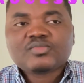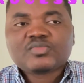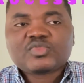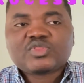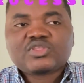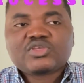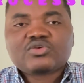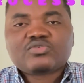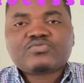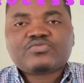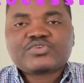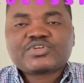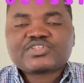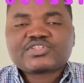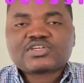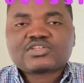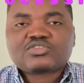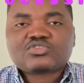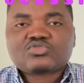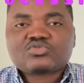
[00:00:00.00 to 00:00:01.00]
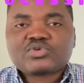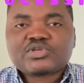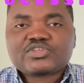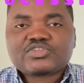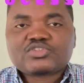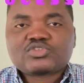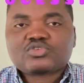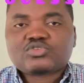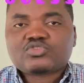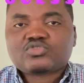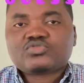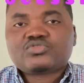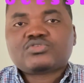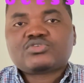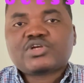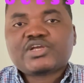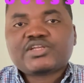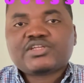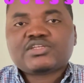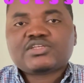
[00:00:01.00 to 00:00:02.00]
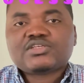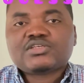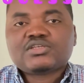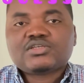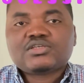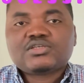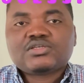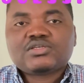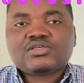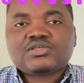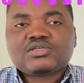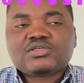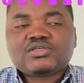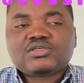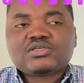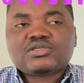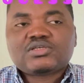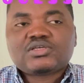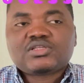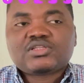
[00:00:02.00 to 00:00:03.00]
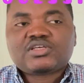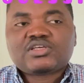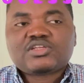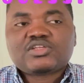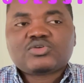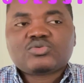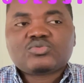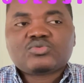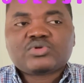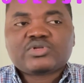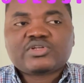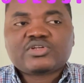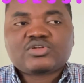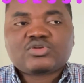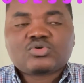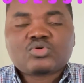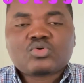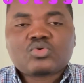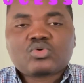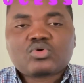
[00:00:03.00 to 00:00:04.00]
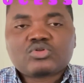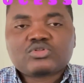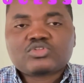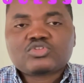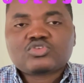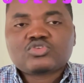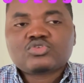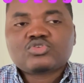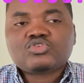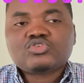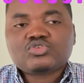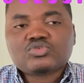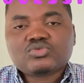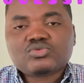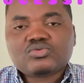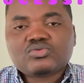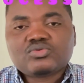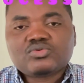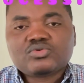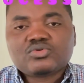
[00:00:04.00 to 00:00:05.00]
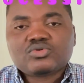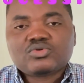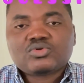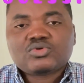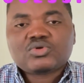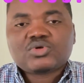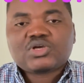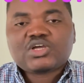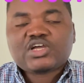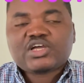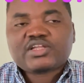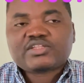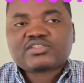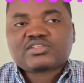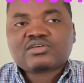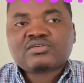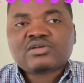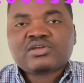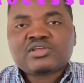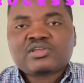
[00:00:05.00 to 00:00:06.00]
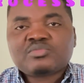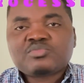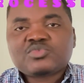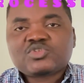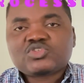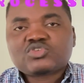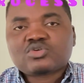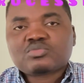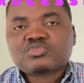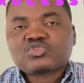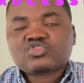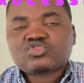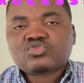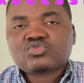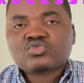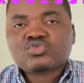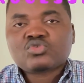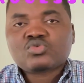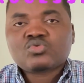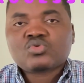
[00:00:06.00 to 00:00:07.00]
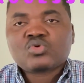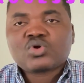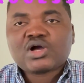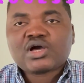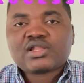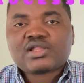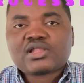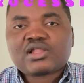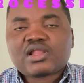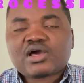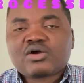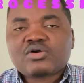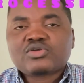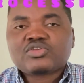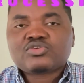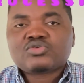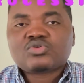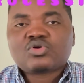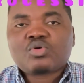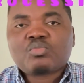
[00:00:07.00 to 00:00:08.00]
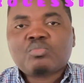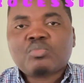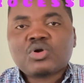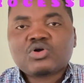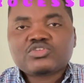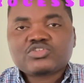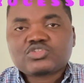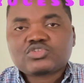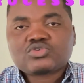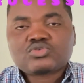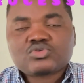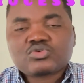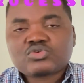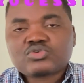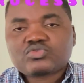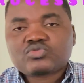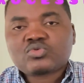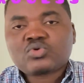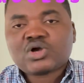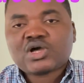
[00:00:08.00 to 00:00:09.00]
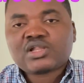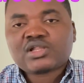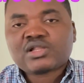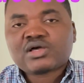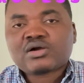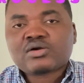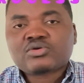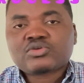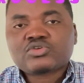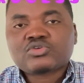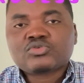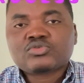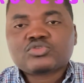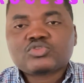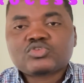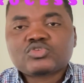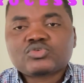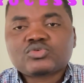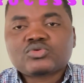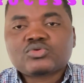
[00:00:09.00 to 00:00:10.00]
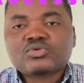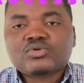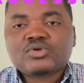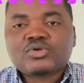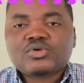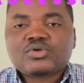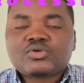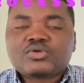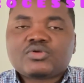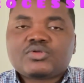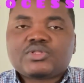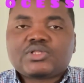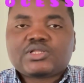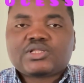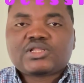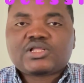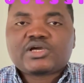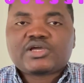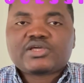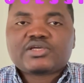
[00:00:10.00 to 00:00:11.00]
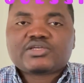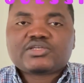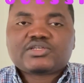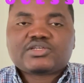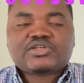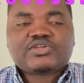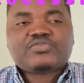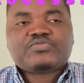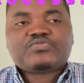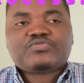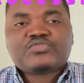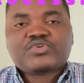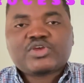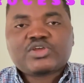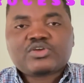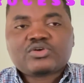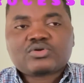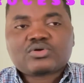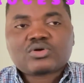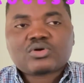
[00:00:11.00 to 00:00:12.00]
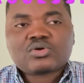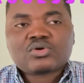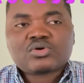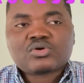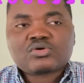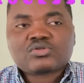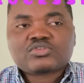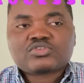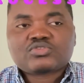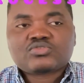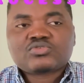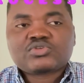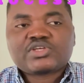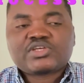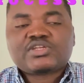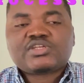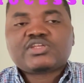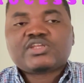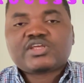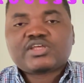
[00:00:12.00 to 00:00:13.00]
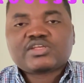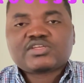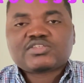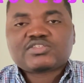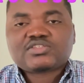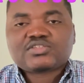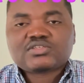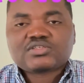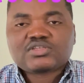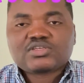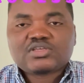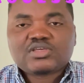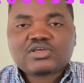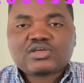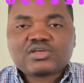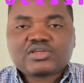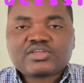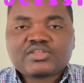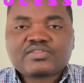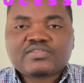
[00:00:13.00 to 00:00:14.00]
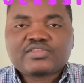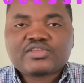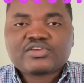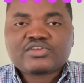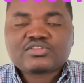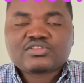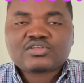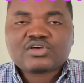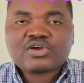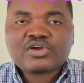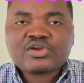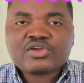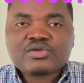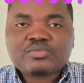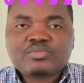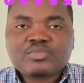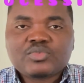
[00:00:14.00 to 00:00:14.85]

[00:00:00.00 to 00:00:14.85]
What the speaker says: your visa too is not ready, and then you wouldn't know what to do. At times some school will allow you, or most schools will allow you to like defer your course to the next intake time,